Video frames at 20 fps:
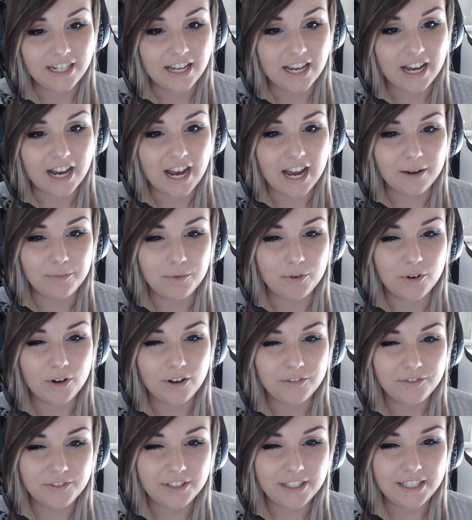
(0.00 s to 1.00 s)
I
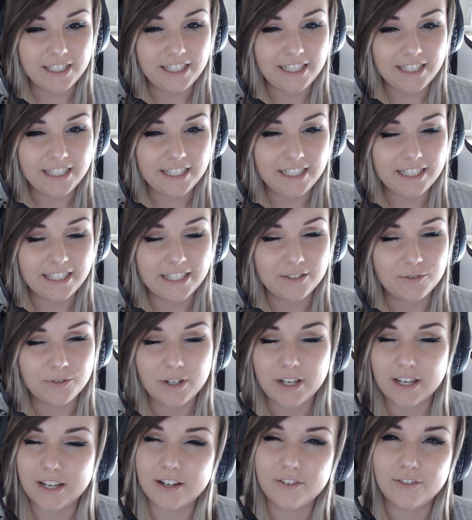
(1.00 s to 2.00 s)
probably
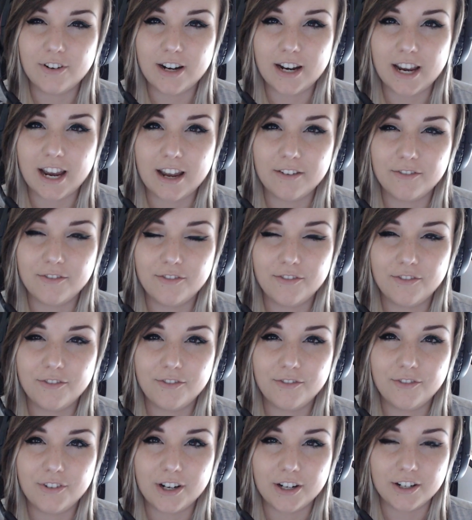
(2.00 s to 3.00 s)
would rather have
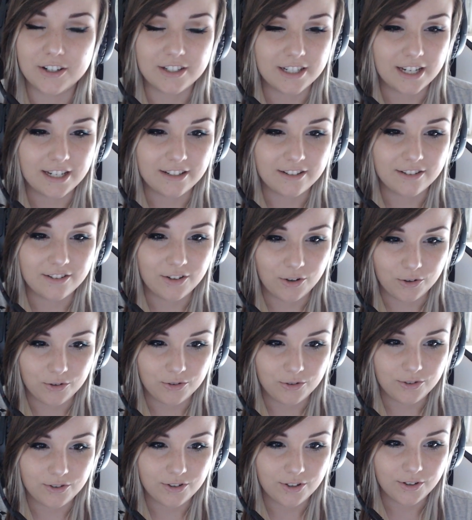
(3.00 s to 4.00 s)
finger-sized
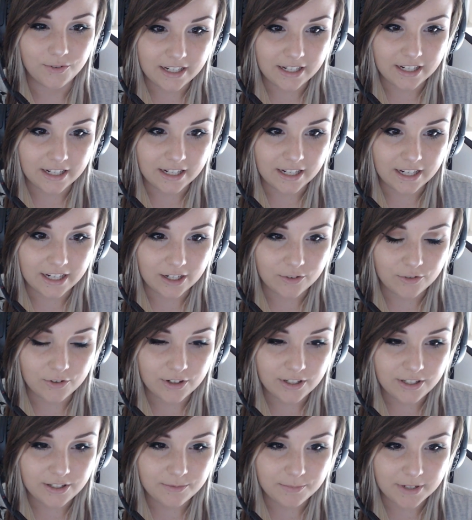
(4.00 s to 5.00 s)
toes.
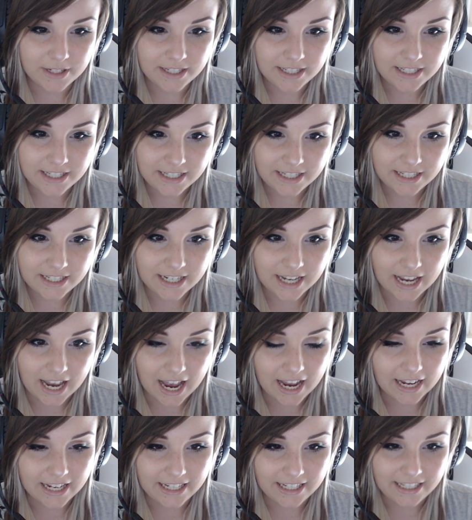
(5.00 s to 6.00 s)
Christmas,
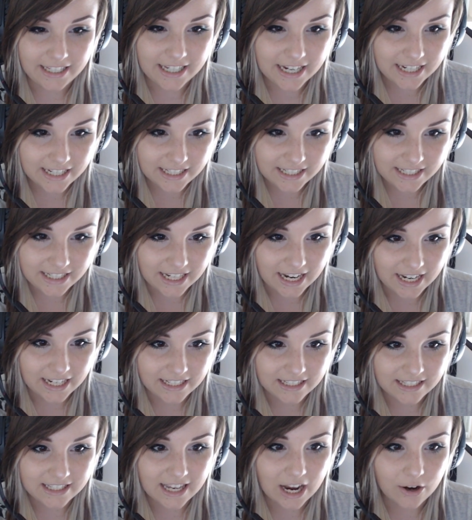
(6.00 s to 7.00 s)
yes,
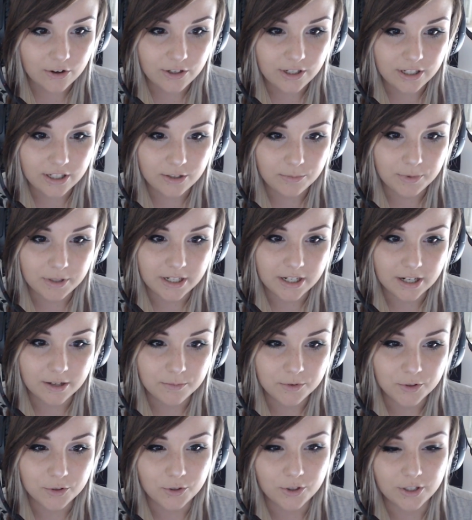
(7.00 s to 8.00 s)
asked, how did you become
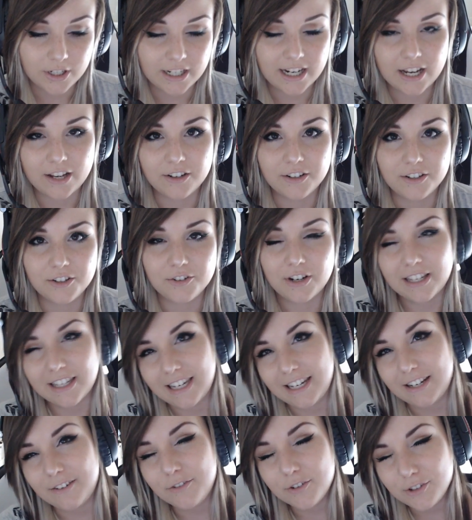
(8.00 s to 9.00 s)
so good at Counter-Strike?
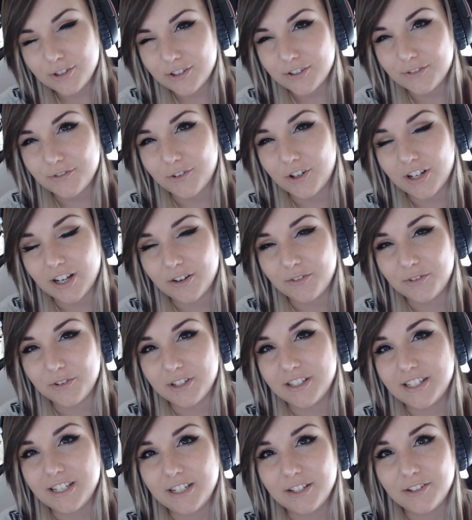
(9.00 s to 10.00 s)
Like, first of all, I want
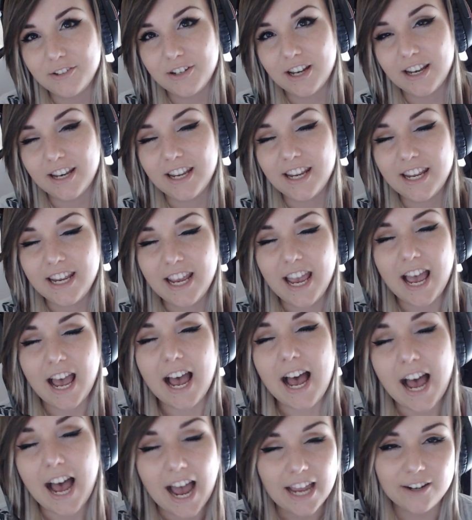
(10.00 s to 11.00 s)
to say to that,
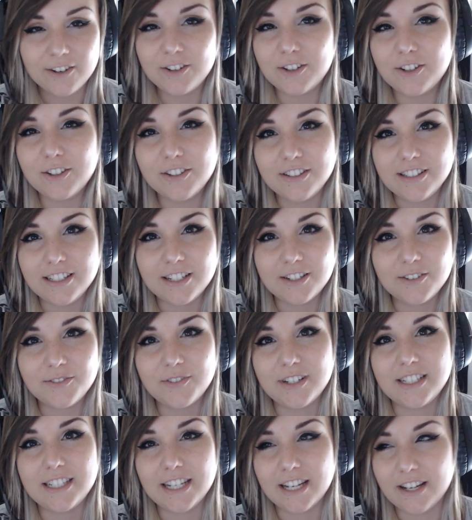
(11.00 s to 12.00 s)
I don't consider
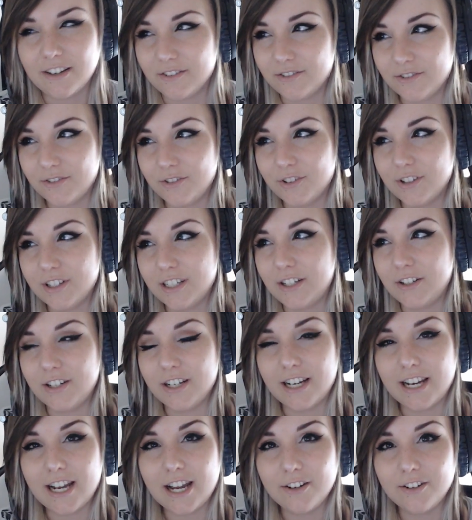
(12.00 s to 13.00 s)
myself really good
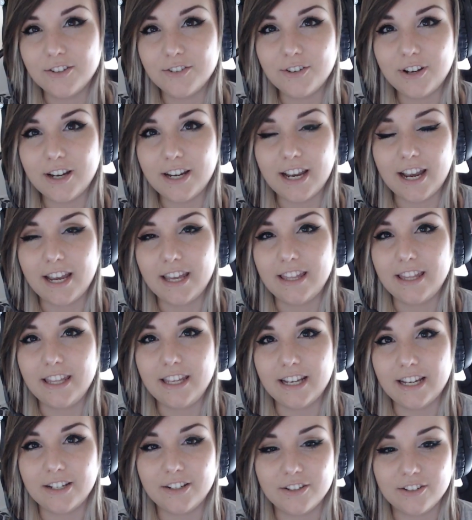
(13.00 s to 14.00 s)
at Counter-Strike. I
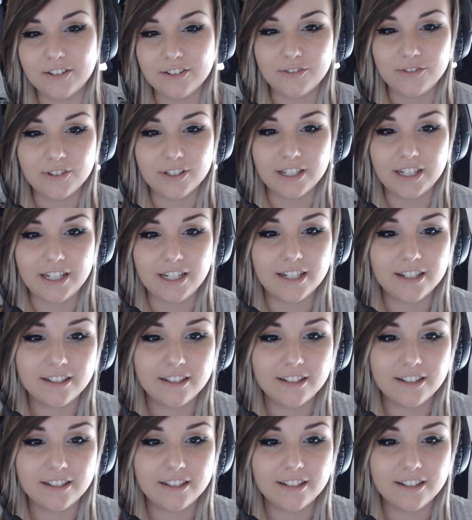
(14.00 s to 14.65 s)
think I just really